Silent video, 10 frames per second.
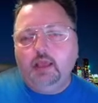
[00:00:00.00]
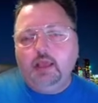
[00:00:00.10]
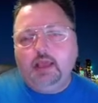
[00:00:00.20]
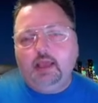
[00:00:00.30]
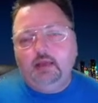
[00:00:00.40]

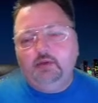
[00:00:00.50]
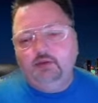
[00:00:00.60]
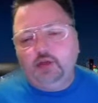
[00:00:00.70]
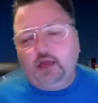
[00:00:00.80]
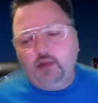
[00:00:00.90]

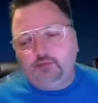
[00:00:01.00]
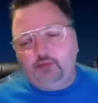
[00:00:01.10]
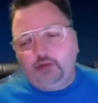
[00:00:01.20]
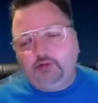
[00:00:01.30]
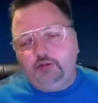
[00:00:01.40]
and
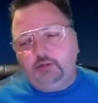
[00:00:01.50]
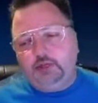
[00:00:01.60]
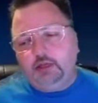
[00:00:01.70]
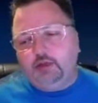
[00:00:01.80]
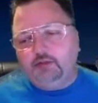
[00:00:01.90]
especially
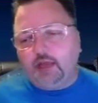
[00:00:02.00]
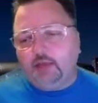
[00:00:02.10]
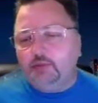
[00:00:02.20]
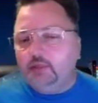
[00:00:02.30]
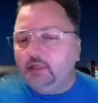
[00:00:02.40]
because
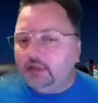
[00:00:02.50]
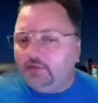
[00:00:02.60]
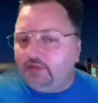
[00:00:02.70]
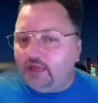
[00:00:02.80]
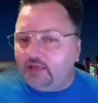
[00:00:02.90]
I
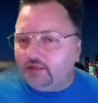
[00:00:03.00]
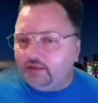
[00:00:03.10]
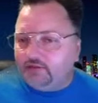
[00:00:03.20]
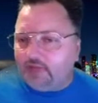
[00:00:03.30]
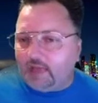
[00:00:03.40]
believe that
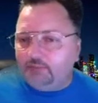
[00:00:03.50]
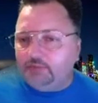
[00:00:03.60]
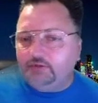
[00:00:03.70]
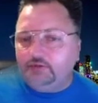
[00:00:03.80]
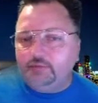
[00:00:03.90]
this
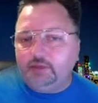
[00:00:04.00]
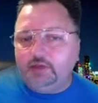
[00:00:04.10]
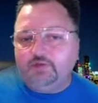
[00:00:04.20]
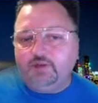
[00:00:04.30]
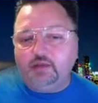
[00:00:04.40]
happens to
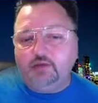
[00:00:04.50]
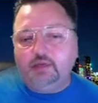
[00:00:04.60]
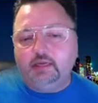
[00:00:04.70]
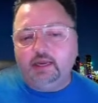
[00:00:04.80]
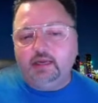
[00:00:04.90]
be a fellow
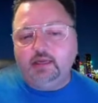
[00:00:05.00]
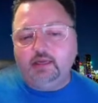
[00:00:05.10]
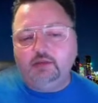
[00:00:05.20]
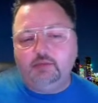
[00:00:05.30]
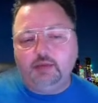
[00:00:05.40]

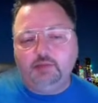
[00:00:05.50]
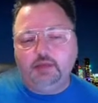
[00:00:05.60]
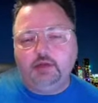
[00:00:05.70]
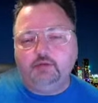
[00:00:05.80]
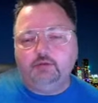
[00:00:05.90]
Canadian. You might
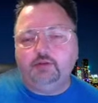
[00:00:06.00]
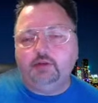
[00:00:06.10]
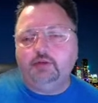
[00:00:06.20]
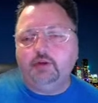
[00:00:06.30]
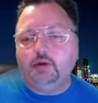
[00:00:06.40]
be
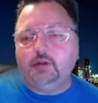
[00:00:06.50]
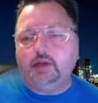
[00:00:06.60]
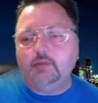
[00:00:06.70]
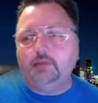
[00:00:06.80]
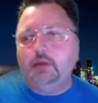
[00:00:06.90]
interested to know
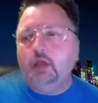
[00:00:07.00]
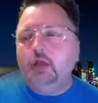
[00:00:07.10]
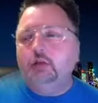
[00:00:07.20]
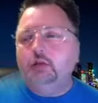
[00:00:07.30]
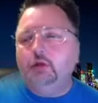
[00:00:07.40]
that I'm
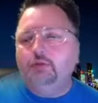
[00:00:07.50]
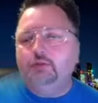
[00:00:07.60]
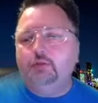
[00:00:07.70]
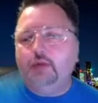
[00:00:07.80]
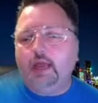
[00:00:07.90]
close
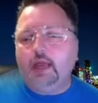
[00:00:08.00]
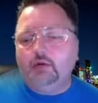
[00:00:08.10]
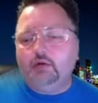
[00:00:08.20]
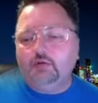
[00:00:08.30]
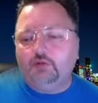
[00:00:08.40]
to
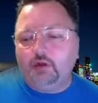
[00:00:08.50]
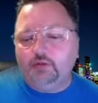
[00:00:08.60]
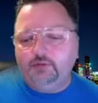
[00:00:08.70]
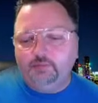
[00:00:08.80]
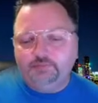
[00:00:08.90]
Niagara
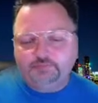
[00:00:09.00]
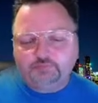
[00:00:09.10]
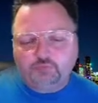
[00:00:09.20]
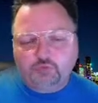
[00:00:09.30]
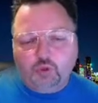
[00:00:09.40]
Falls,
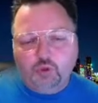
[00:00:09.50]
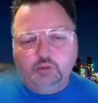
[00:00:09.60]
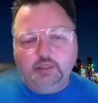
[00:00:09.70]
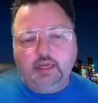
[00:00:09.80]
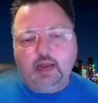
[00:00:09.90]

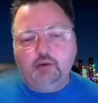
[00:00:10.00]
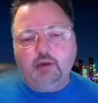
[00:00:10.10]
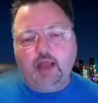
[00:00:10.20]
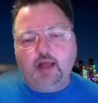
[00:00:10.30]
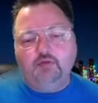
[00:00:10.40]
only an hour and a half